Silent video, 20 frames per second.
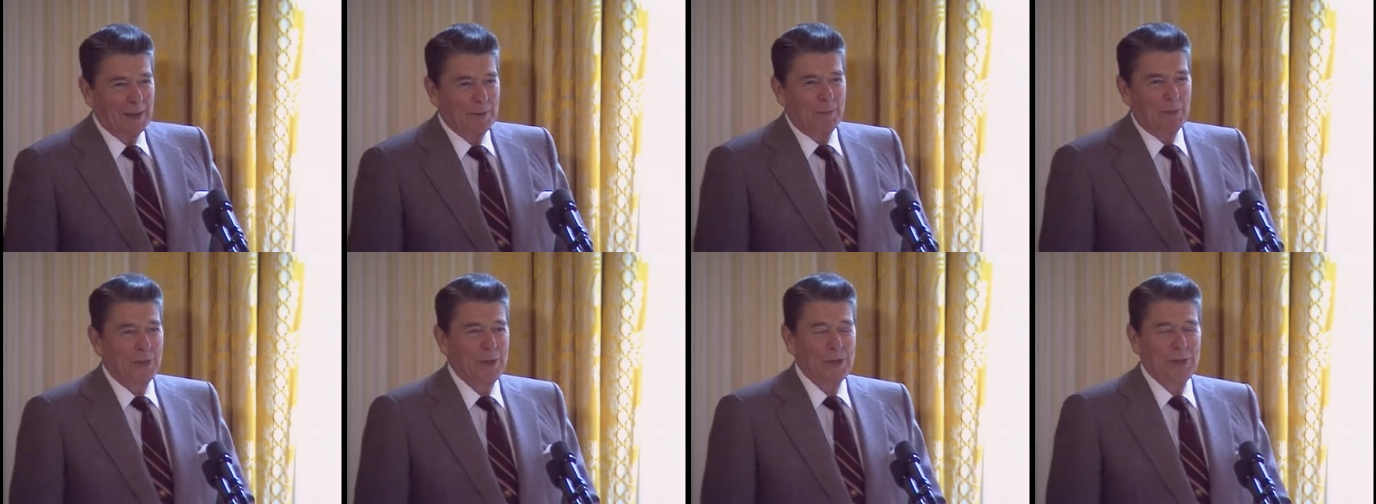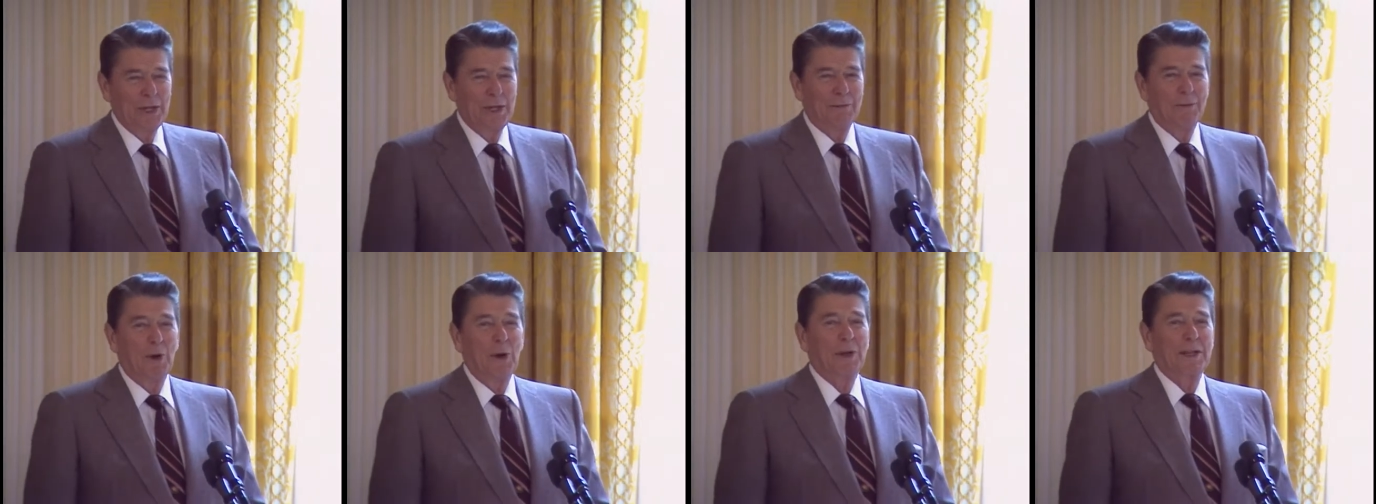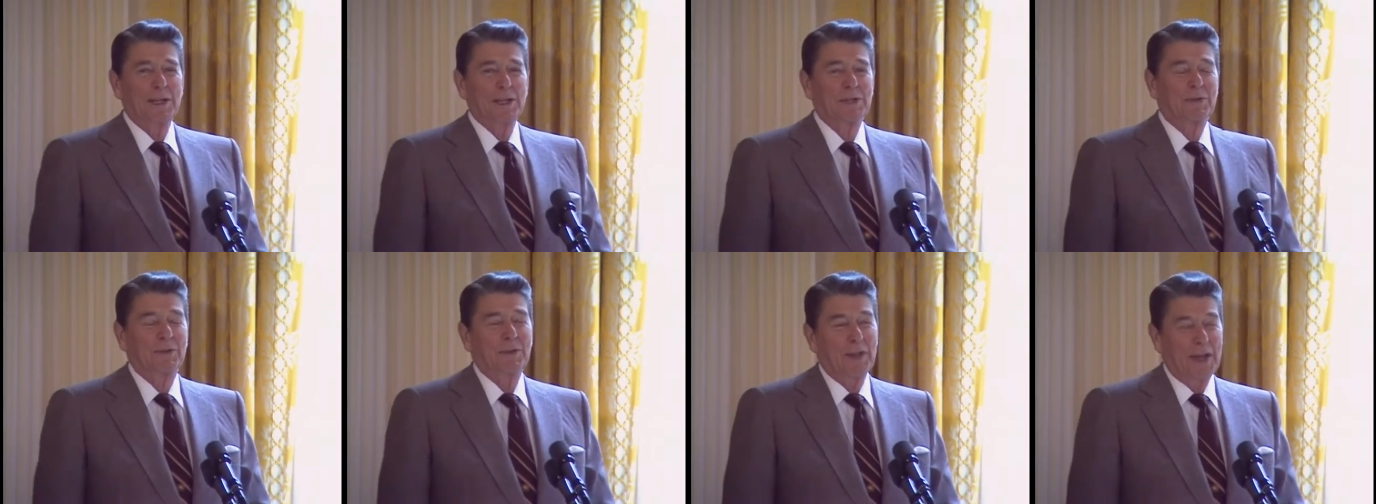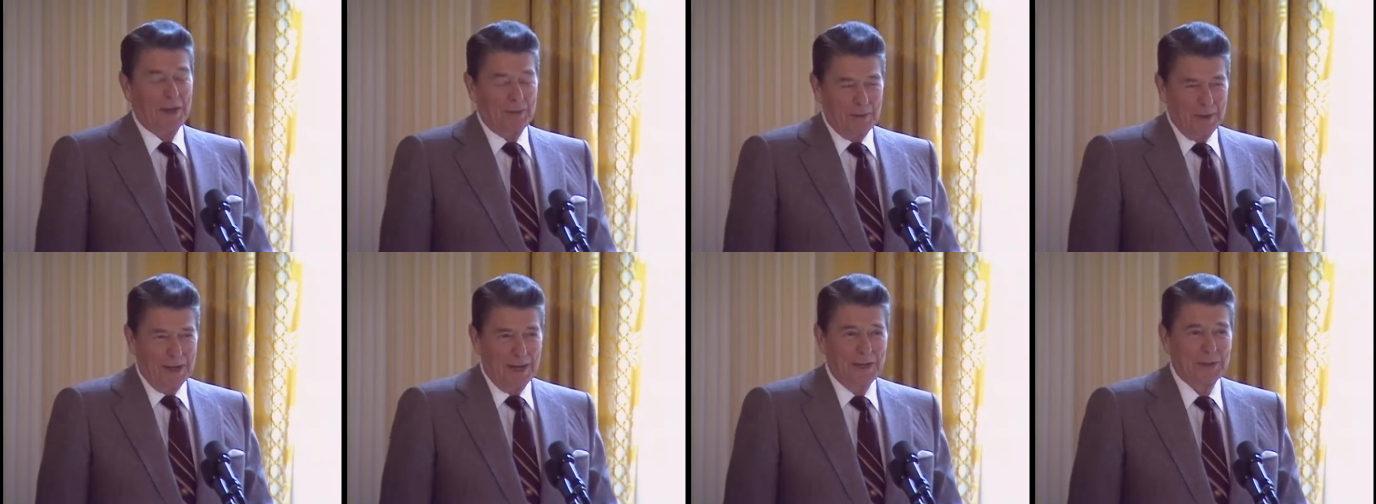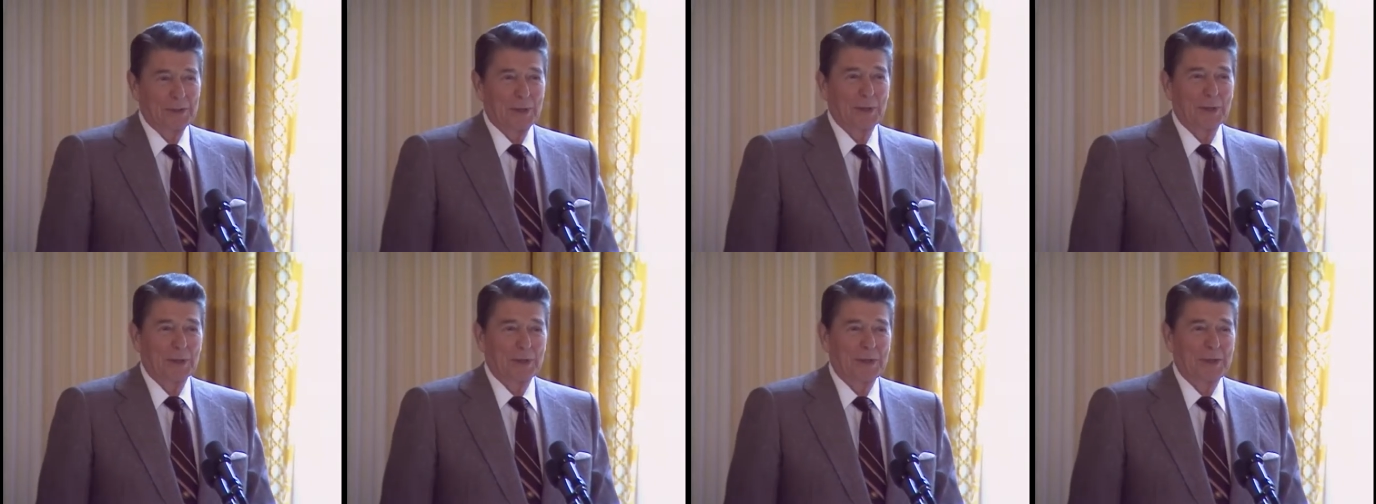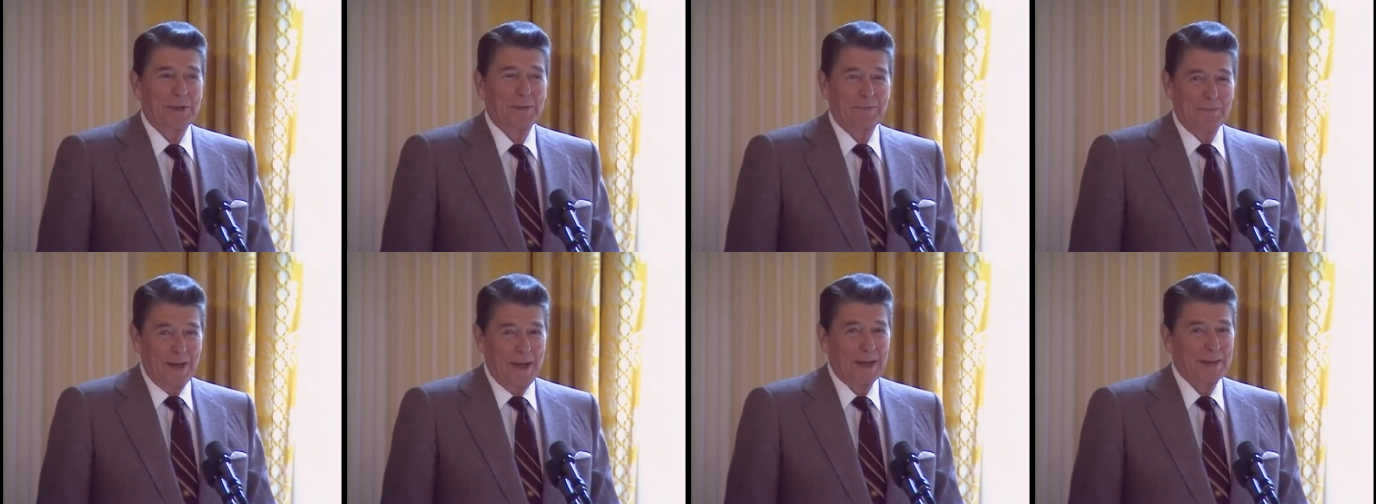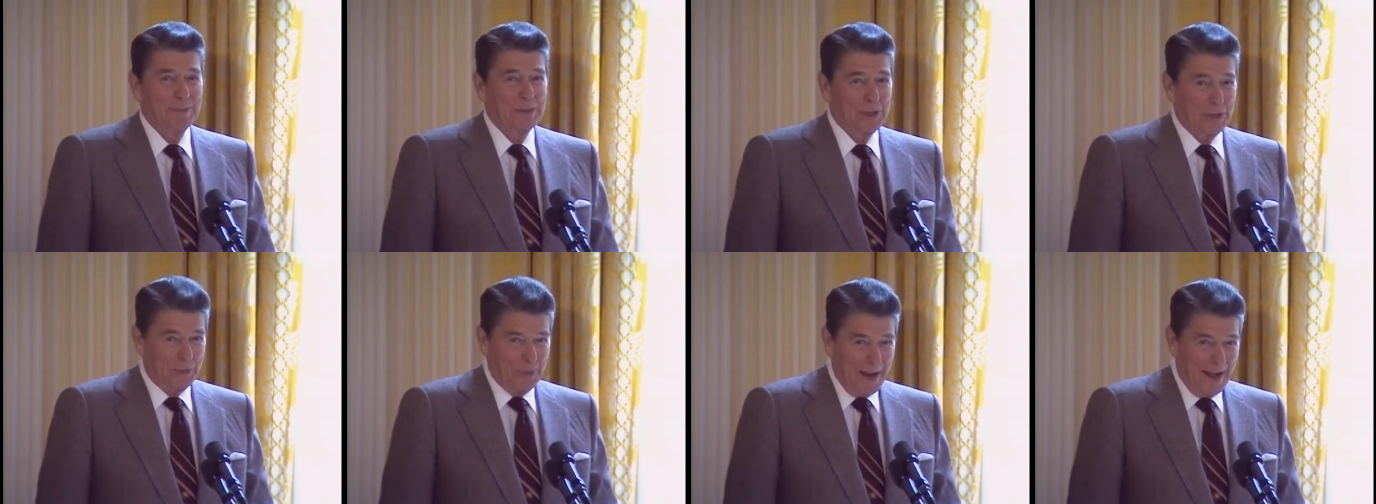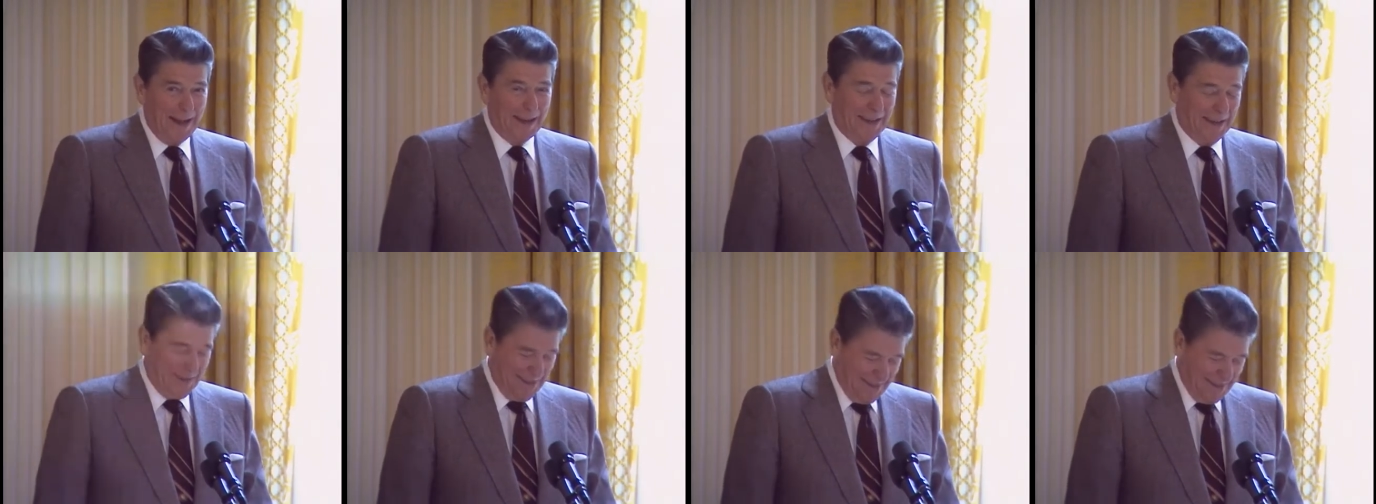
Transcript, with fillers: an appreciative audience for that when I told it to Madame Chirac.